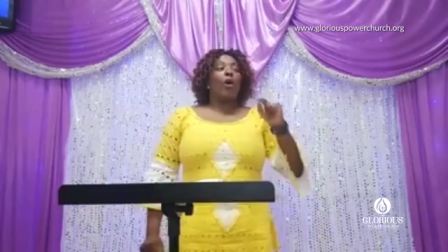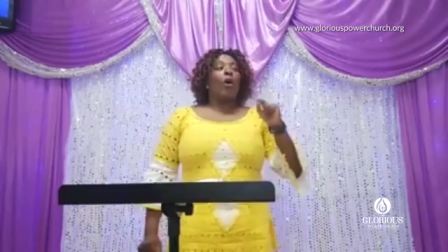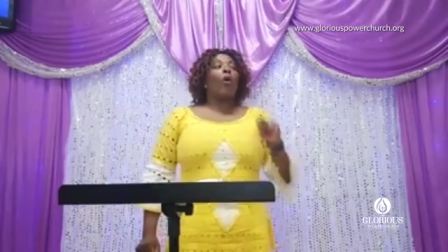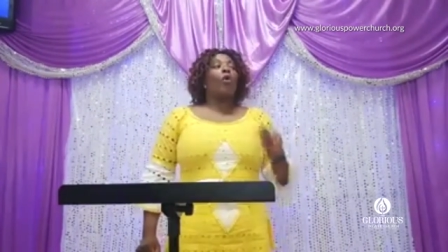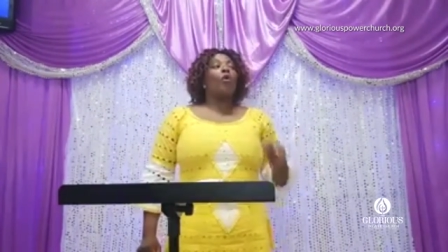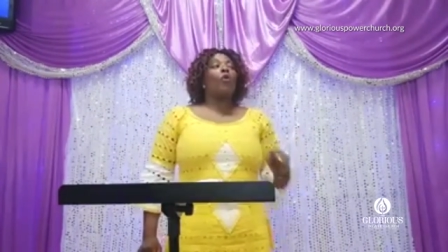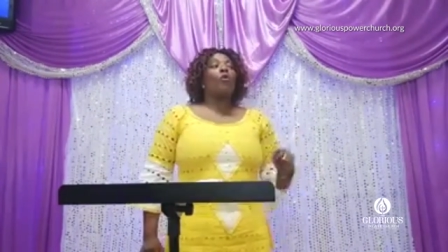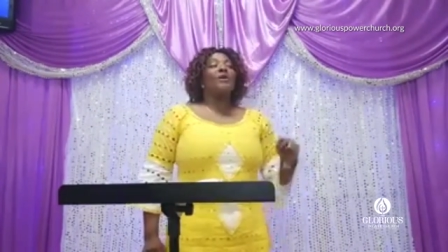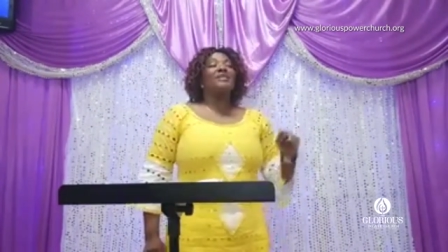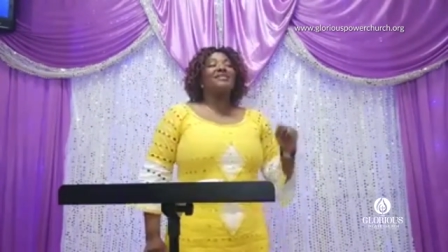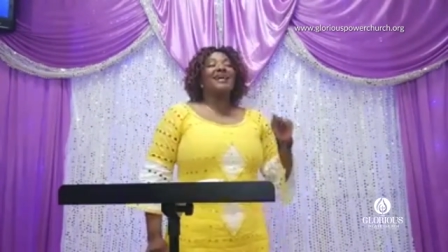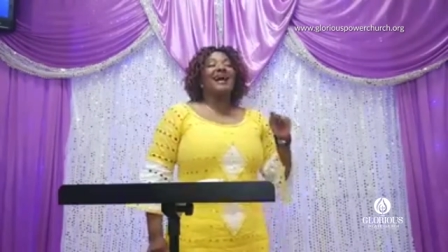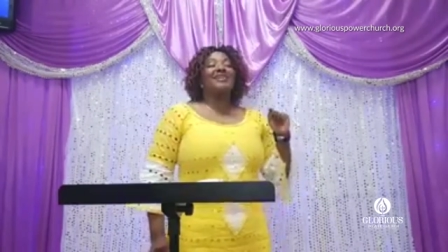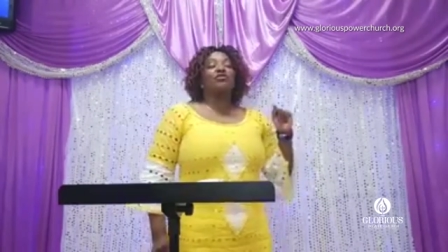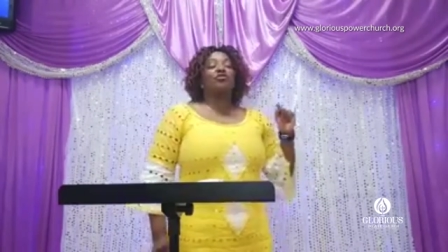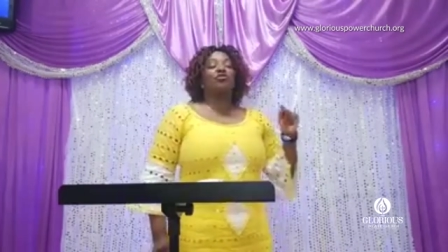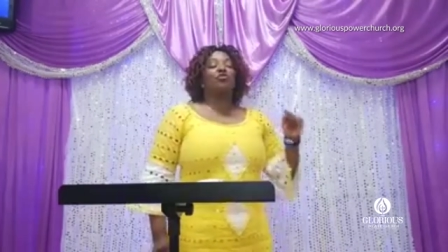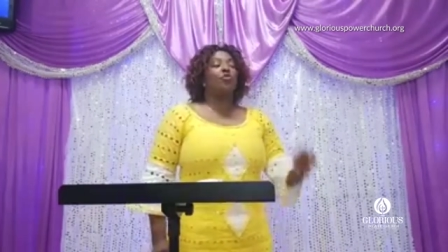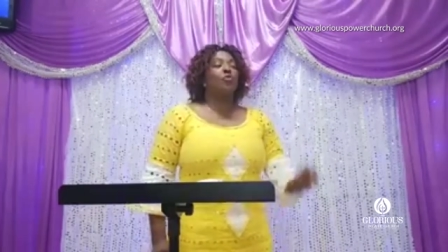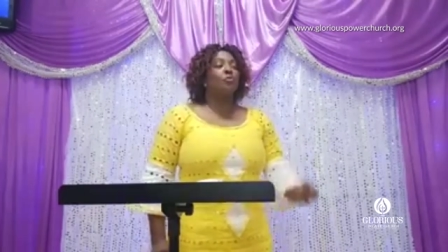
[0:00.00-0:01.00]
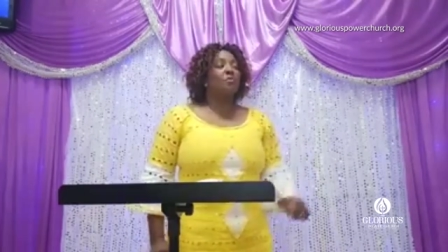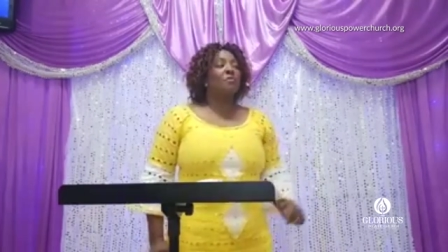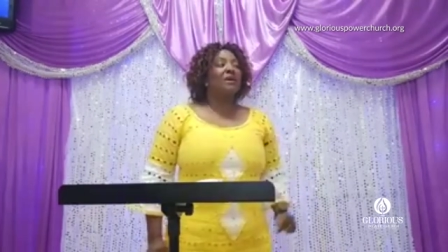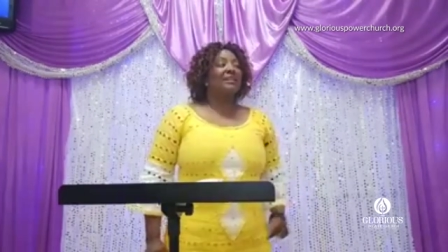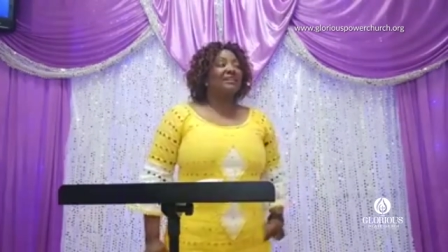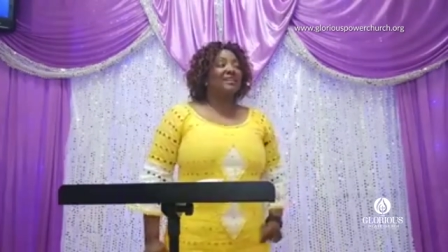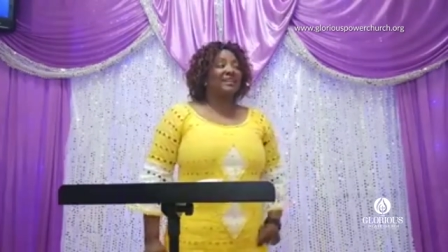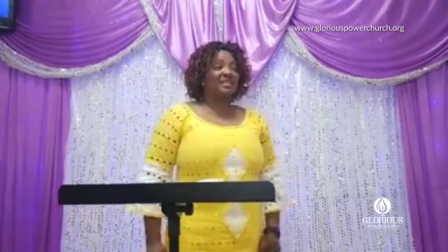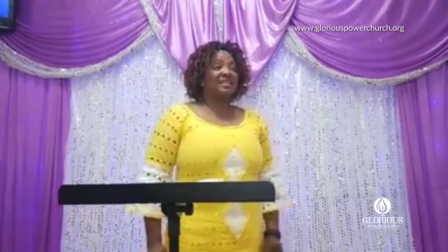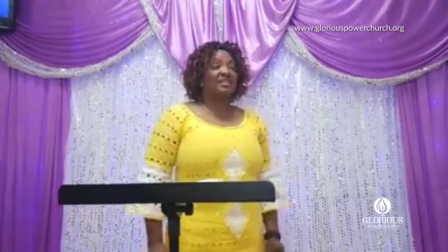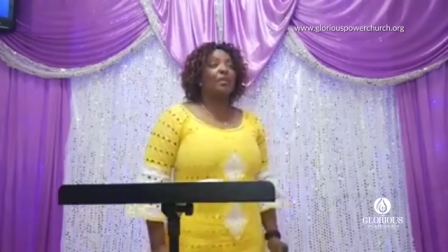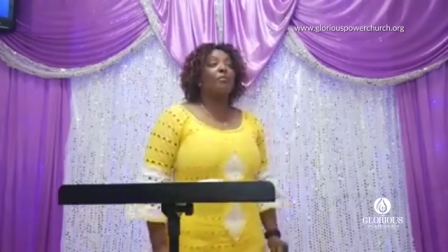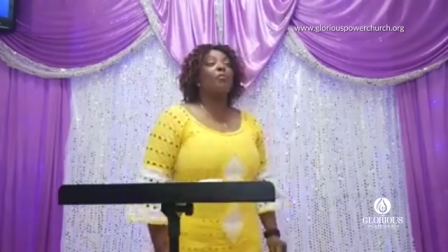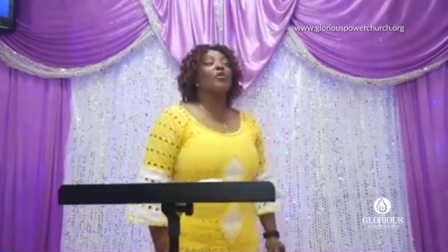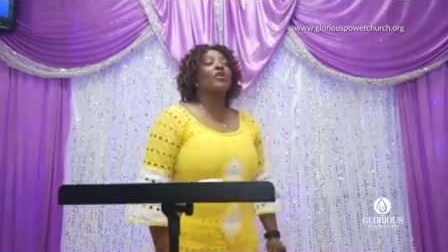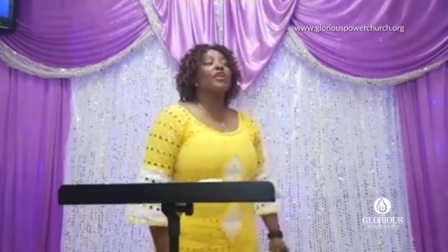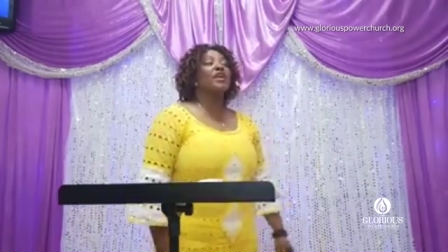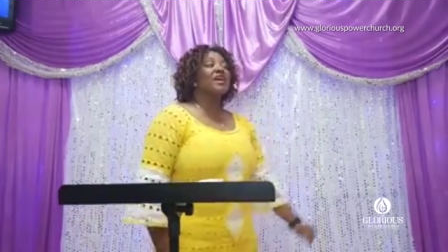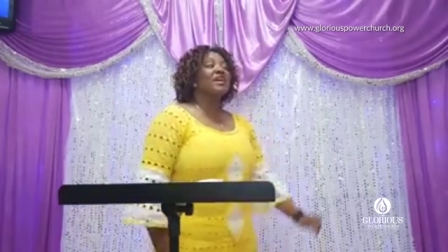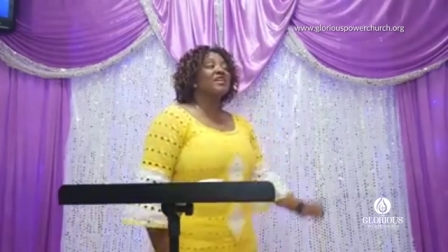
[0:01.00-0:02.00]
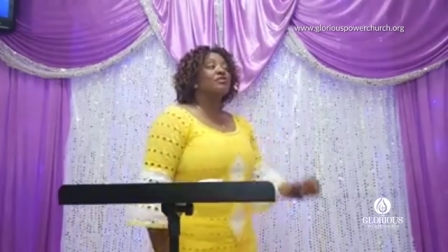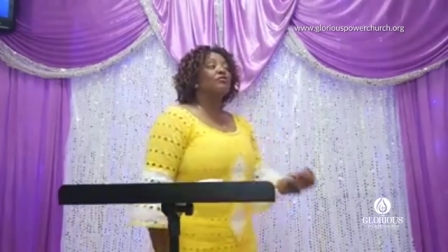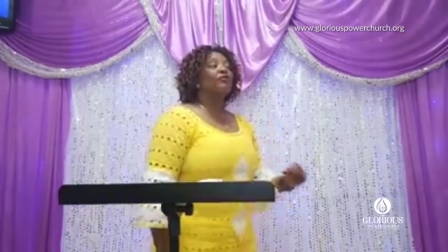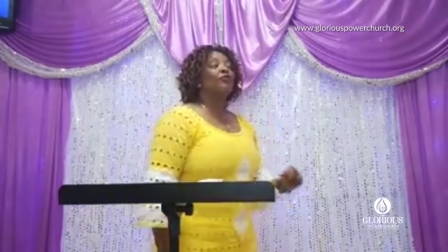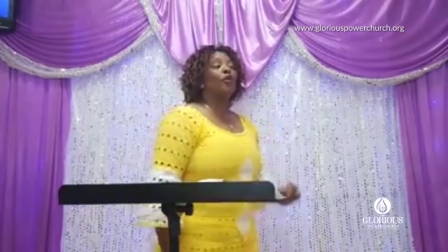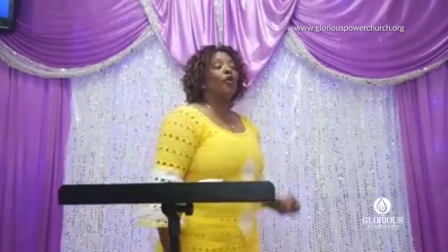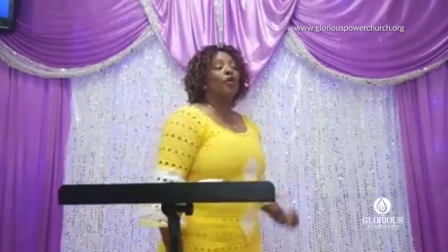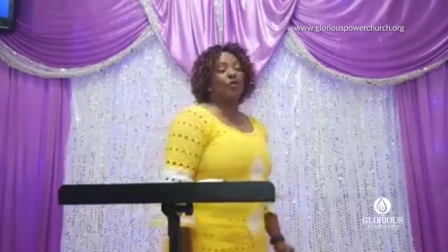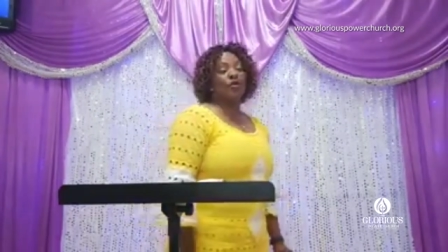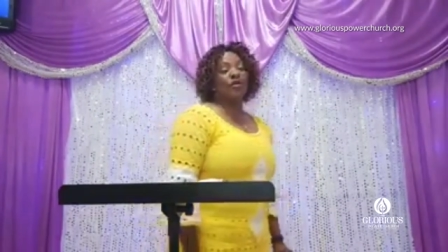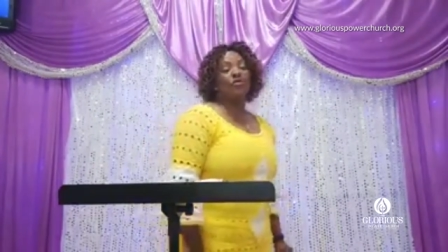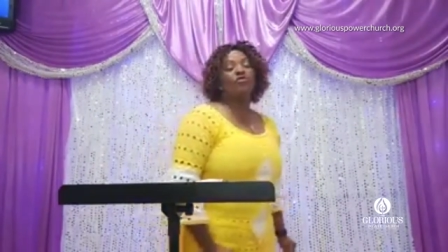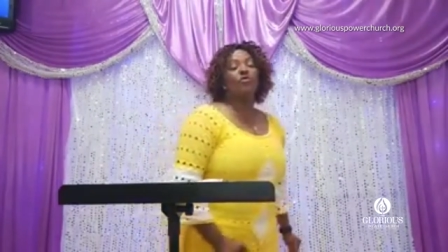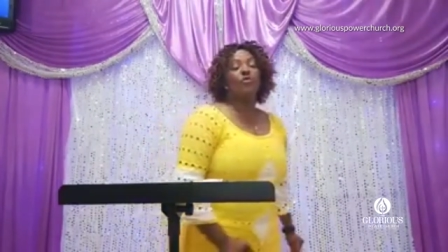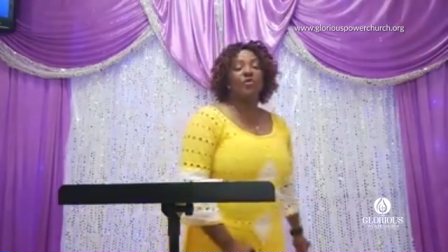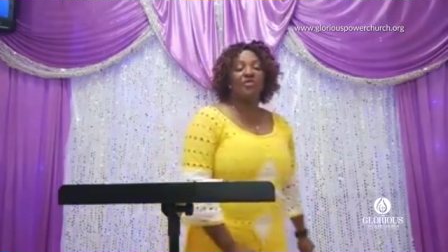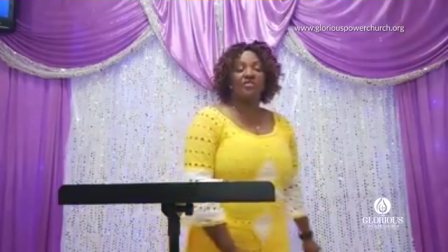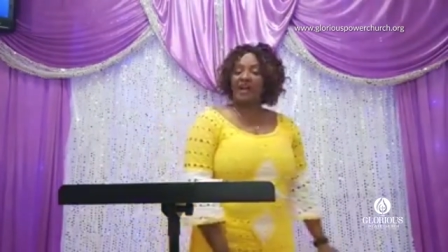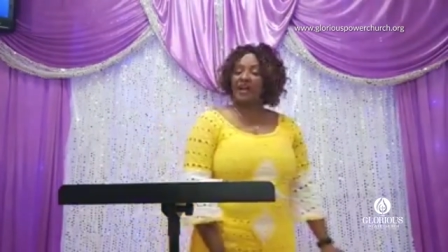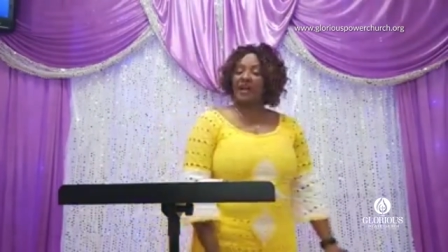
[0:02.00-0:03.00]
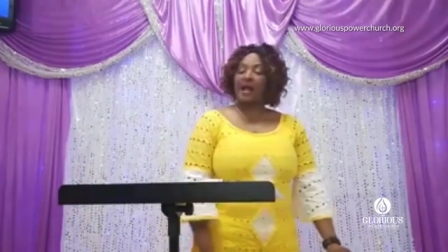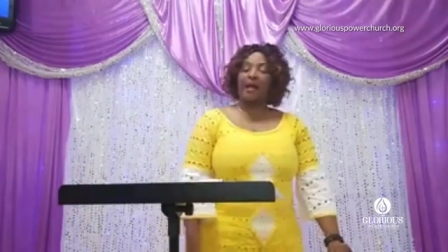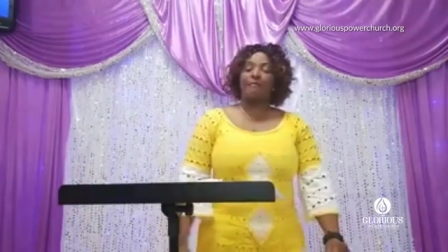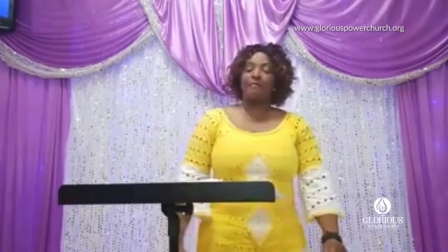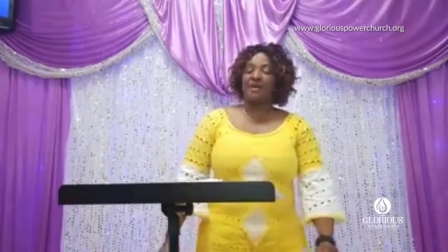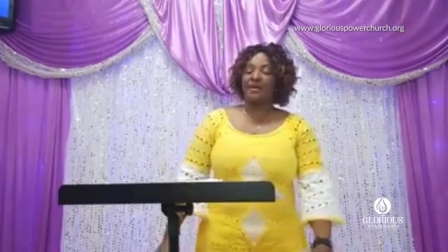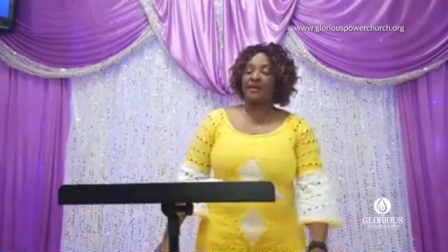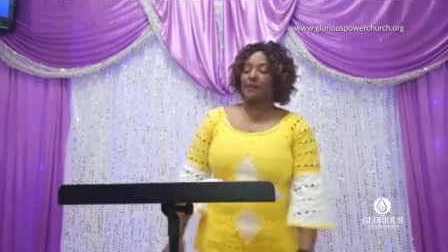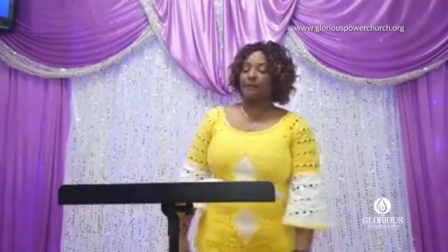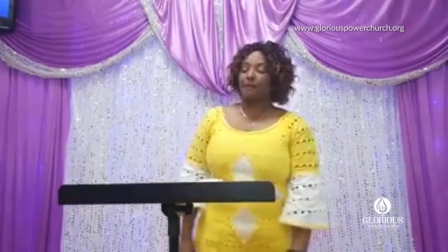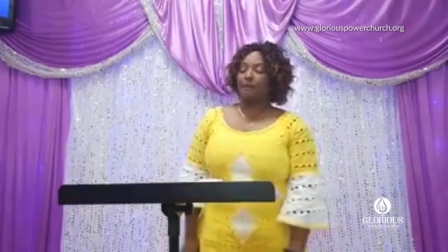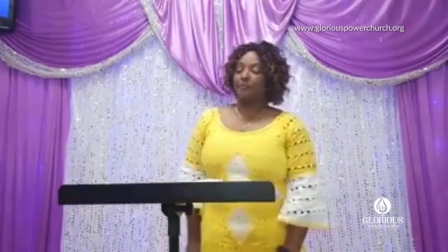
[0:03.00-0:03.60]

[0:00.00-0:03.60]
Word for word: always assume that somebody is following you with mm. a camera.